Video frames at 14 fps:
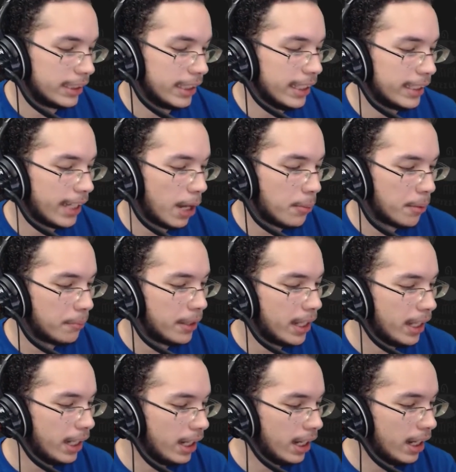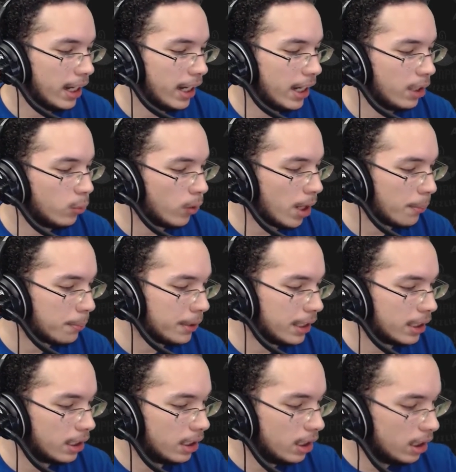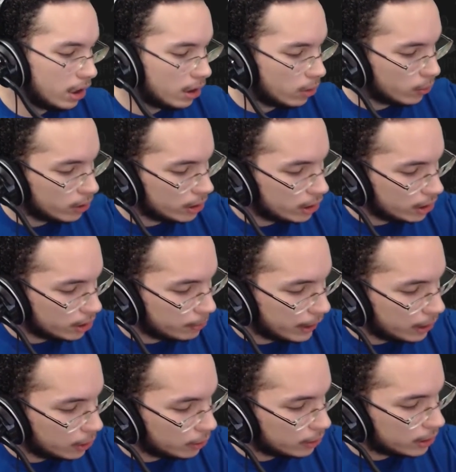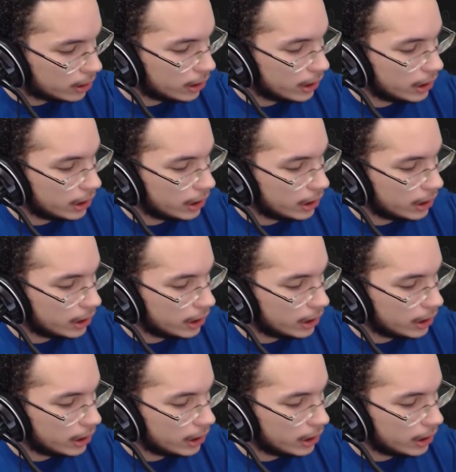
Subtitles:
It came in a whopping, where's my notes?